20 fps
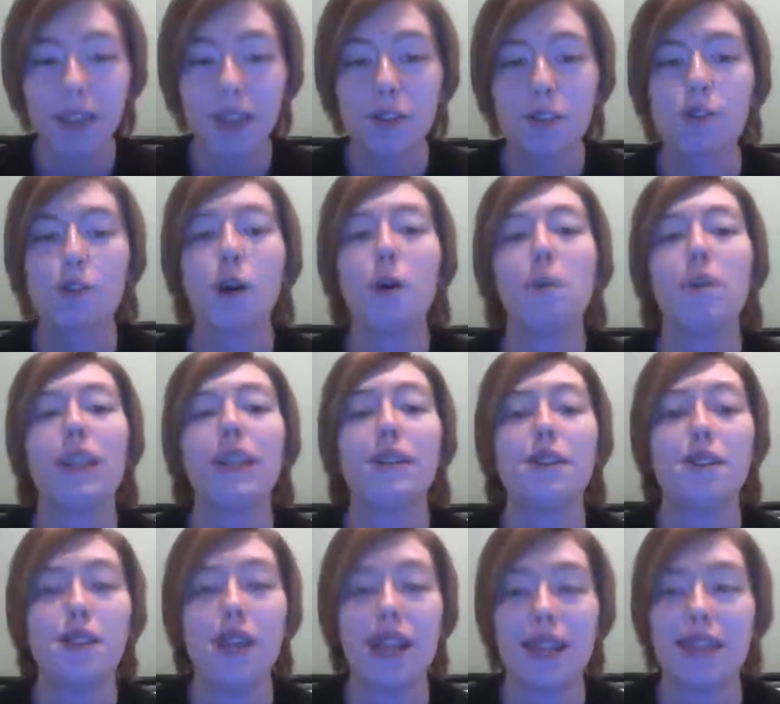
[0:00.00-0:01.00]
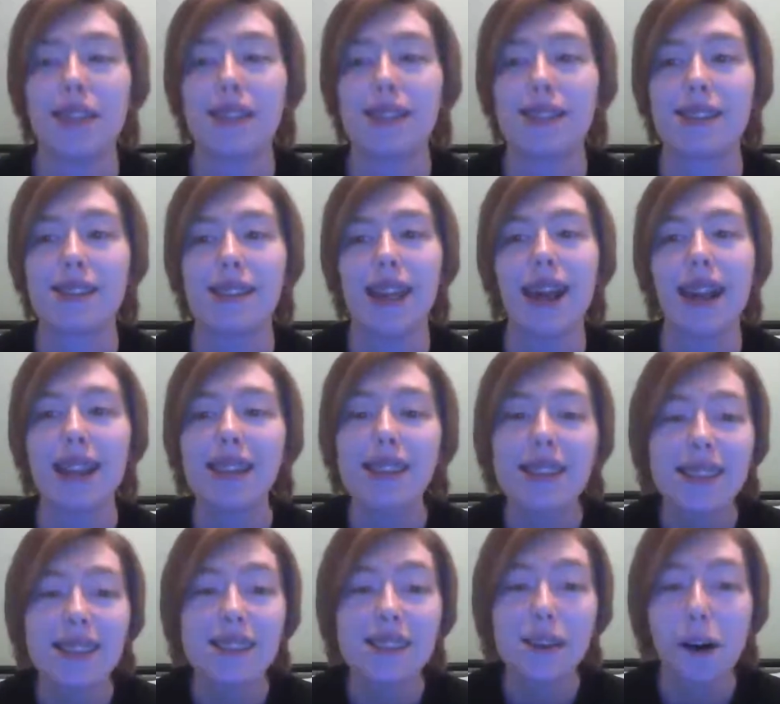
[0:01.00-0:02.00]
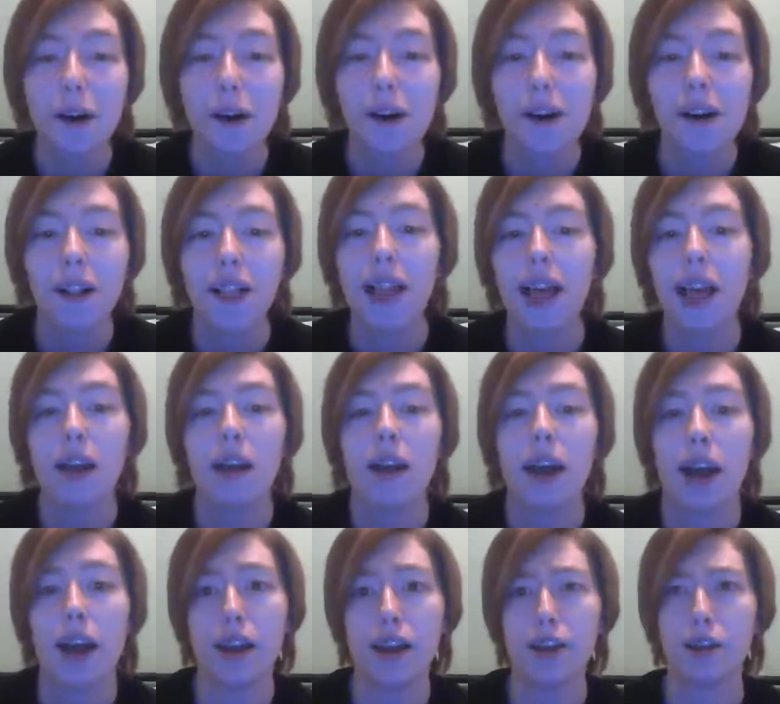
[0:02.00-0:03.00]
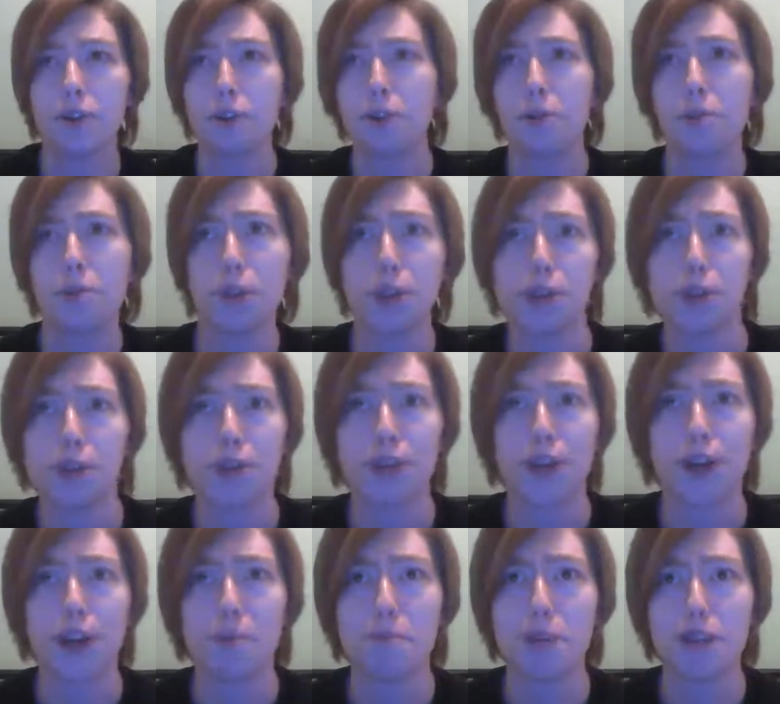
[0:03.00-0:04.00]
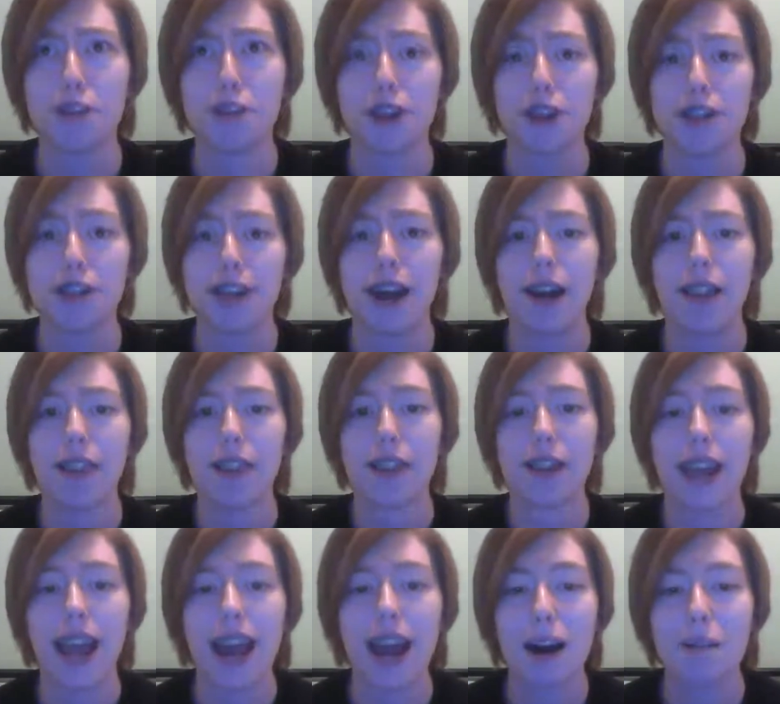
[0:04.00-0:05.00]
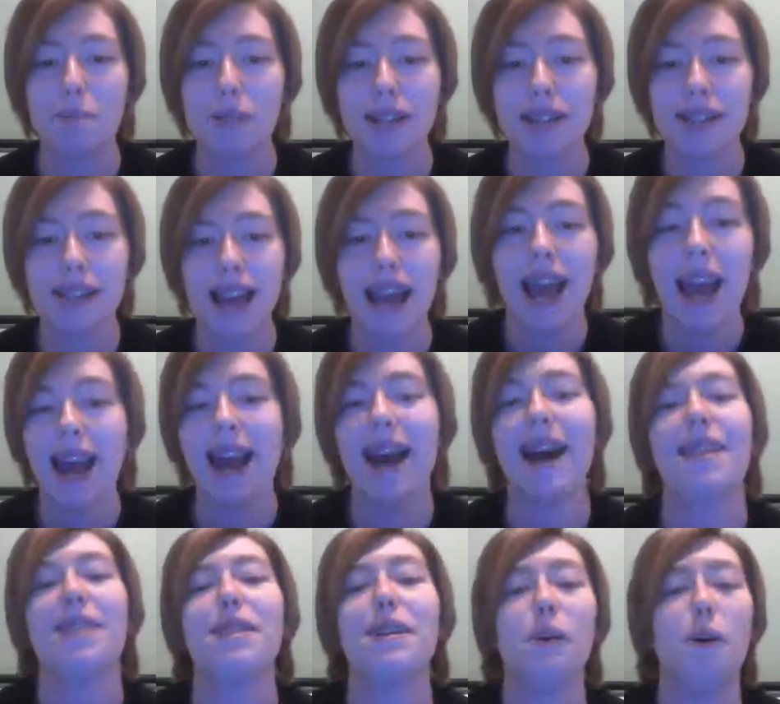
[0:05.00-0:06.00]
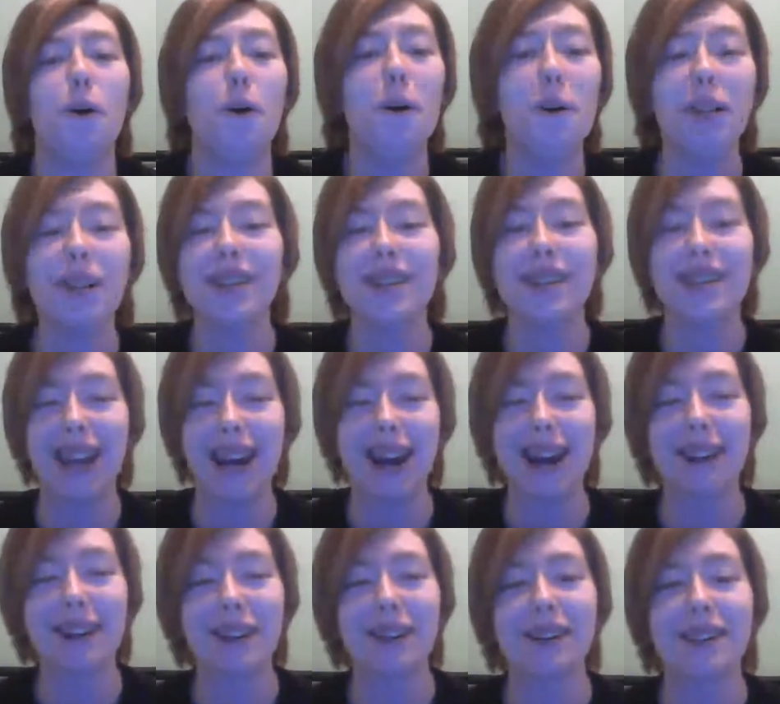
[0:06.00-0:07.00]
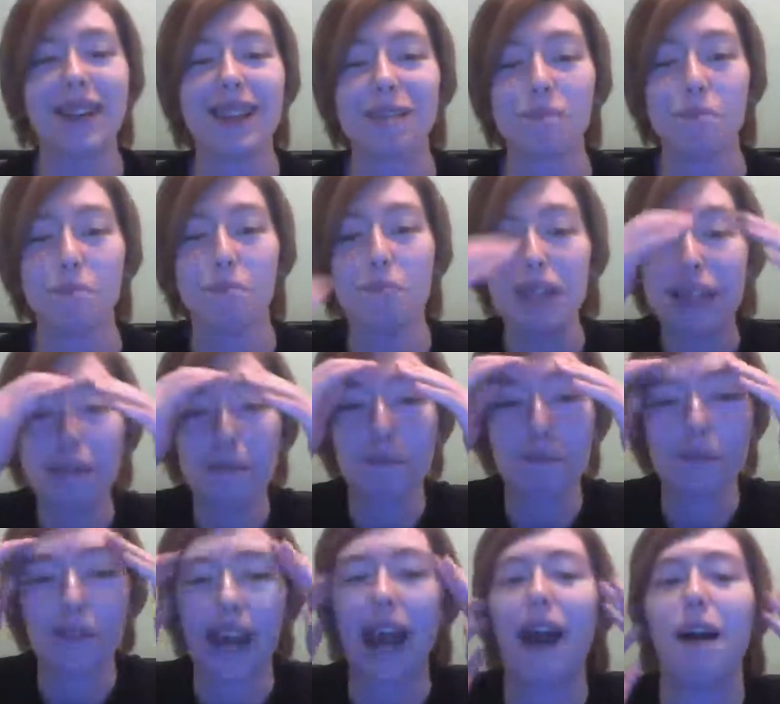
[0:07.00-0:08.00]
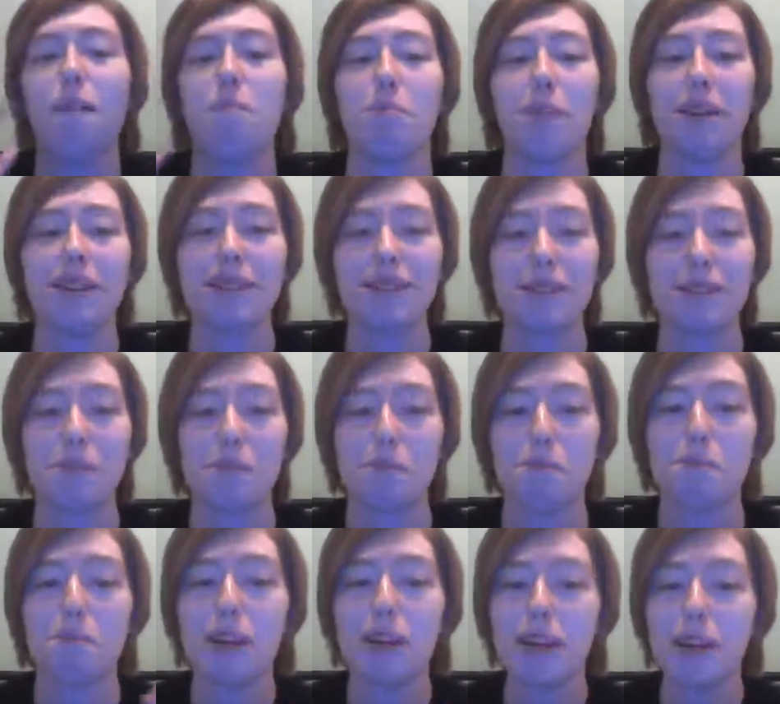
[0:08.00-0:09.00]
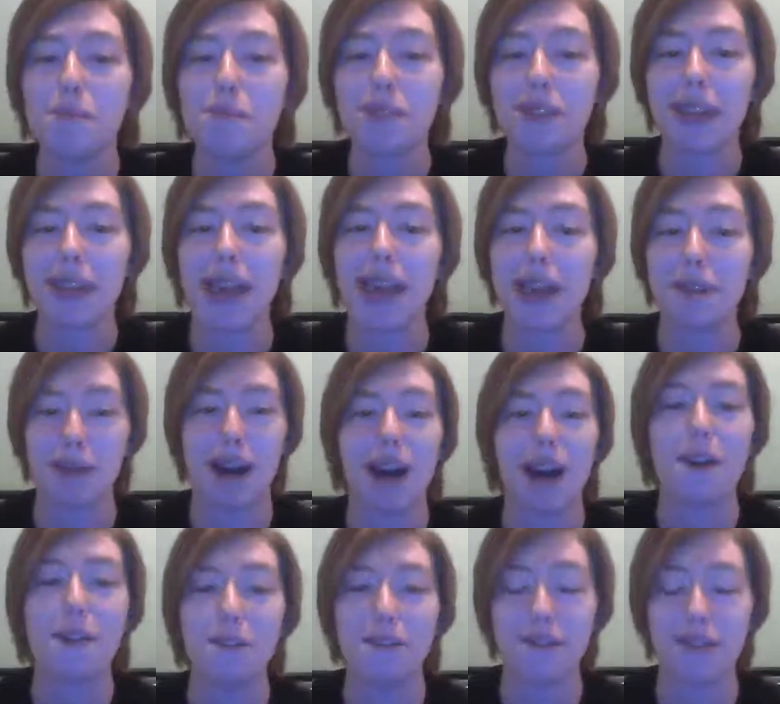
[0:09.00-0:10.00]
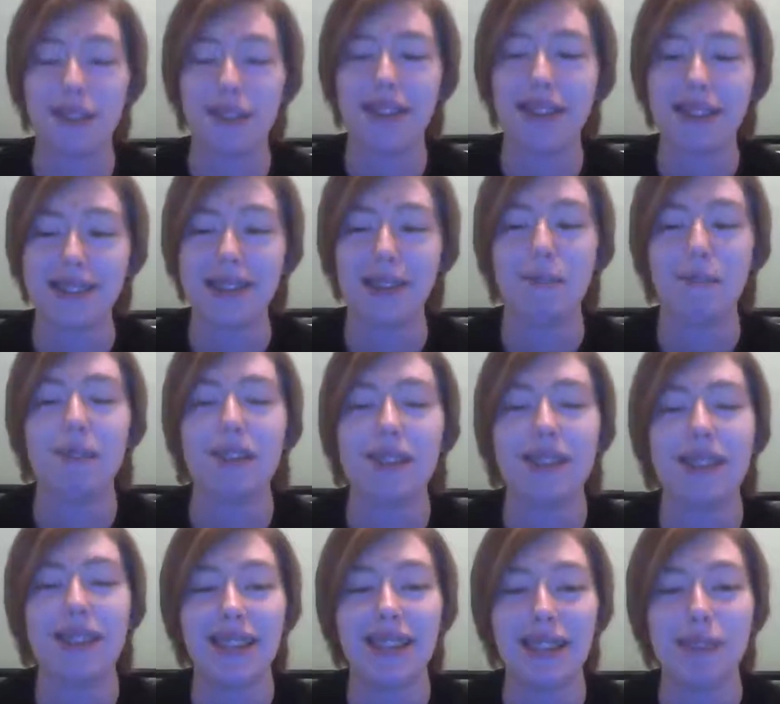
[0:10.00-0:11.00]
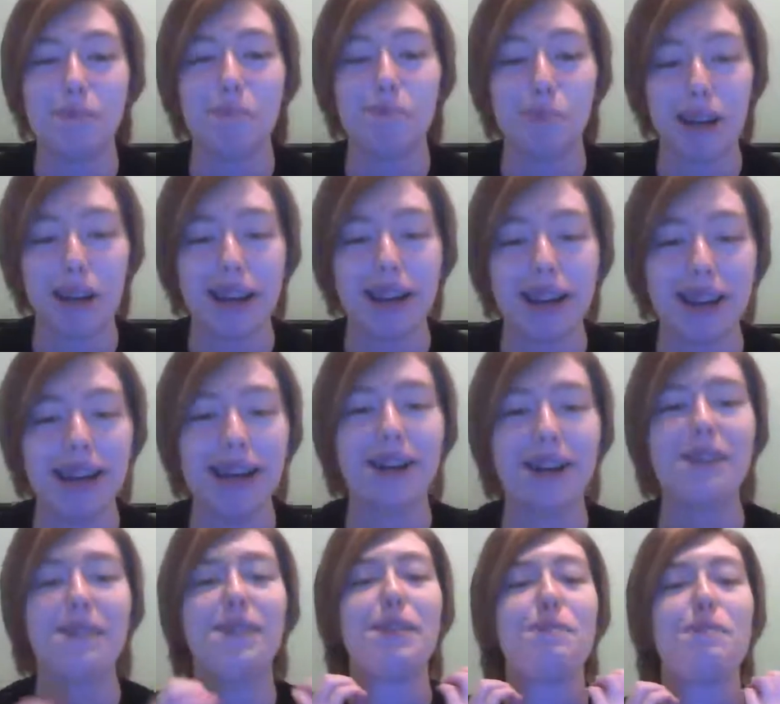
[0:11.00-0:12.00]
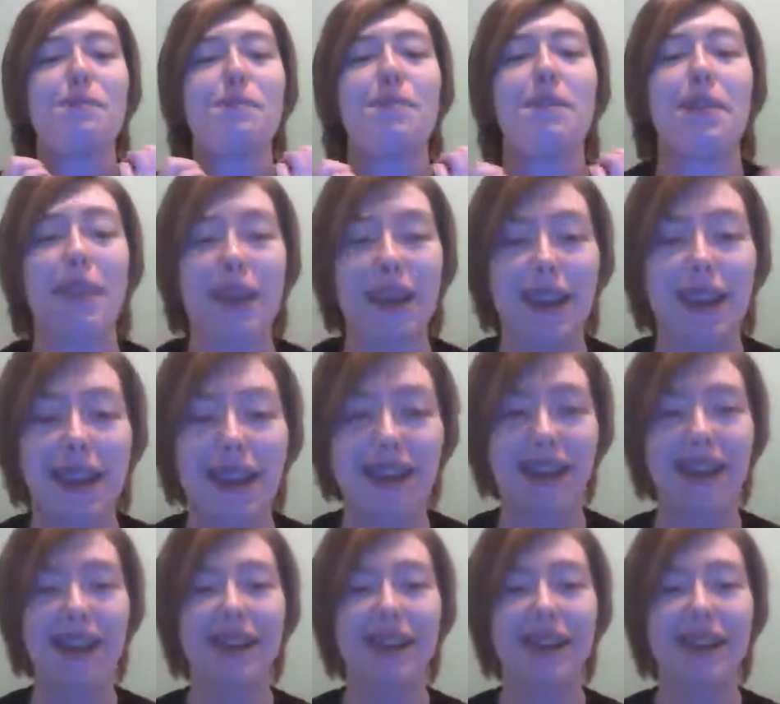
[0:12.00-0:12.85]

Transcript: So legit, the second this whole, hey, Google Plus is gonna be shut down thing happened, the whole entire, like, memes happened. Memes came out for this. It was this big of a thing.